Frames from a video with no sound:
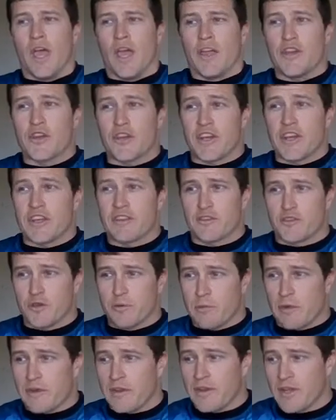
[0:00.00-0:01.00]
you could either
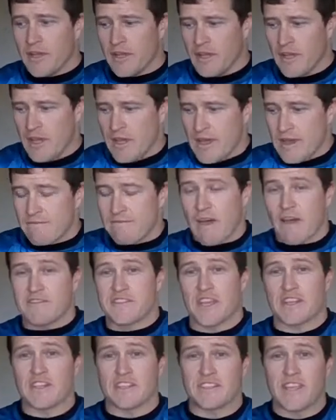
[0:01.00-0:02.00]
do them in 5
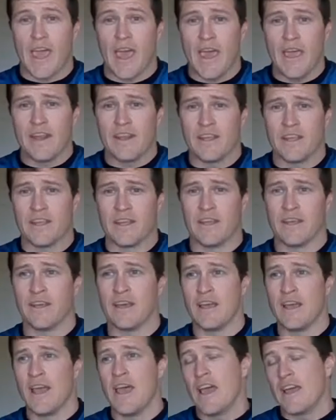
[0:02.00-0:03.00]
sets of 10,
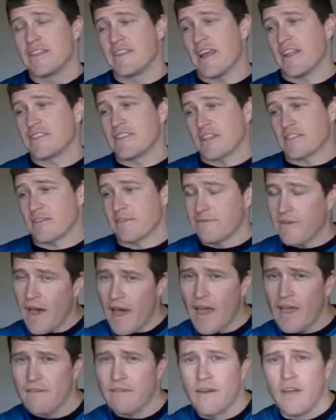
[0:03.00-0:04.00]
10 sets of
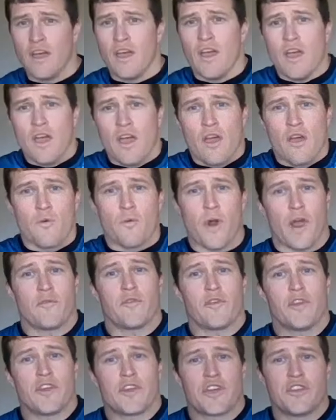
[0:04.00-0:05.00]
5,
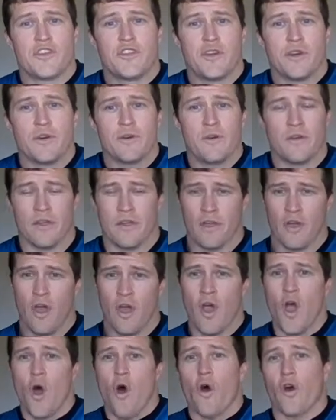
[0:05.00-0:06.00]
whatever you can do,
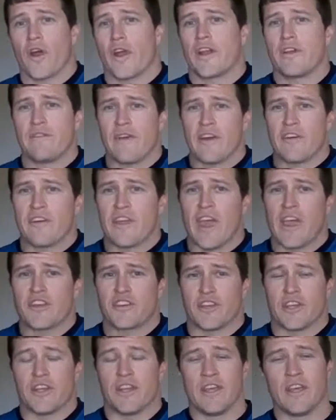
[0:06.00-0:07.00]
or any
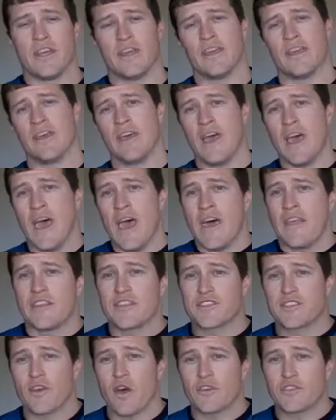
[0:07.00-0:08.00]
variation.
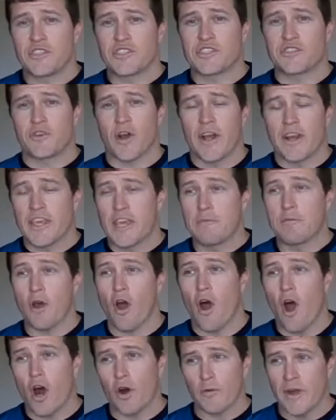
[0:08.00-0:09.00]
This is all just trying to keep your
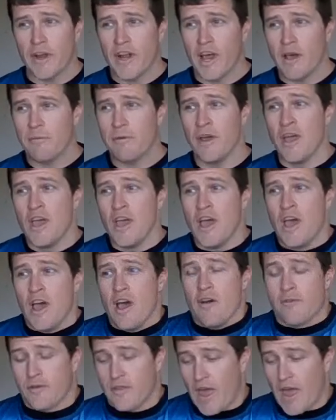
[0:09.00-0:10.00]
heart rate up
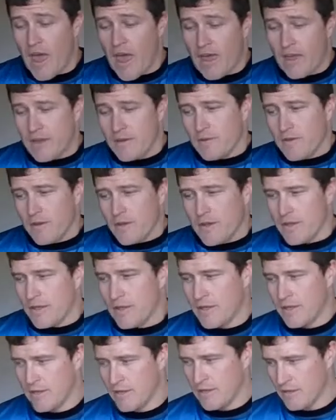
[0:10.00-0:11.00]
for that
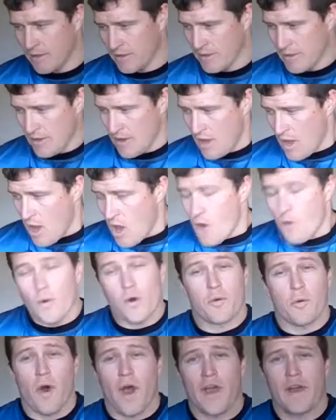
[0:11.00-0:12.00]

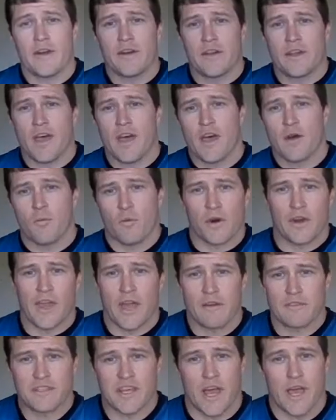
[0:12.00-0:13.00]
required
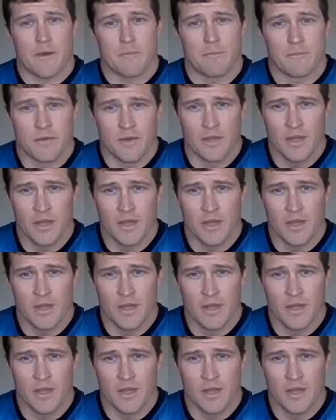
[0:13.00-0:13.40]
workout time.